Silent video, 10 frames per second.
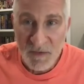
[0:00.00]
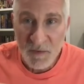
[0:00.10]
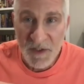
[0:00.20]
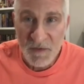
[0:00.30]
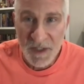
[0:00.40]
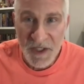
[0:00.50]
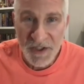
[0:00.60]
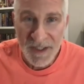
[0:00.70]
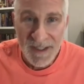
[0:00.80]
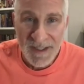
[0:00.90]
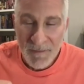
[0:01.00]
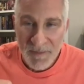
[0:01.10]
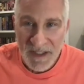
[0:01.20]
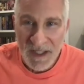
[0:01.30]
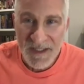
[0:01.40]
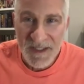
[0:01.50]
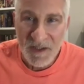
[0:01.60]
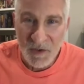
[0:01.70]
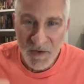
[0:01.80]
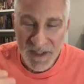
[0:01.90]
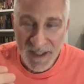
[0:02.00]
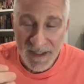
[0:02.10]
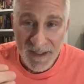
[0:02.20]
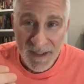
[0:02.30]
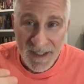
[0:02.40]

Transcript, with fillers: Whereas Russia, because it's losing,